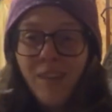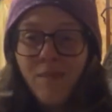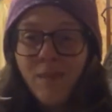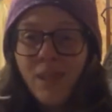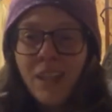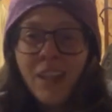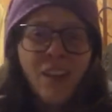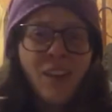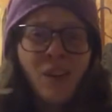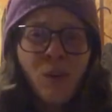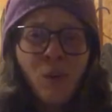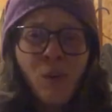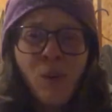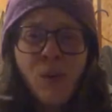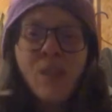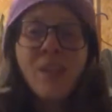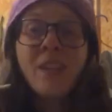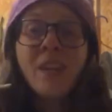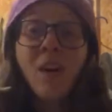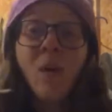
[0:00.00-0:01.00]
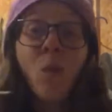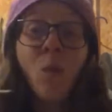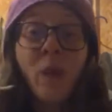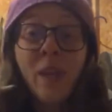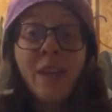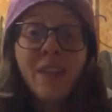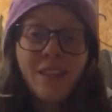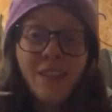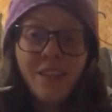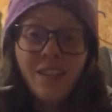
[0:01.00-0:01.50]
In other words, a
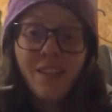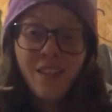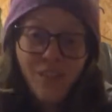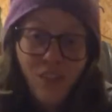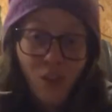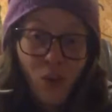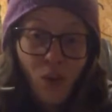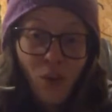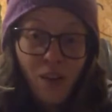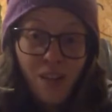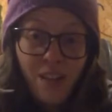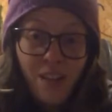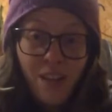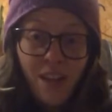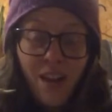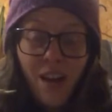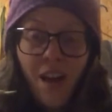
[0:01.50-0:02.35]
weakness of yours.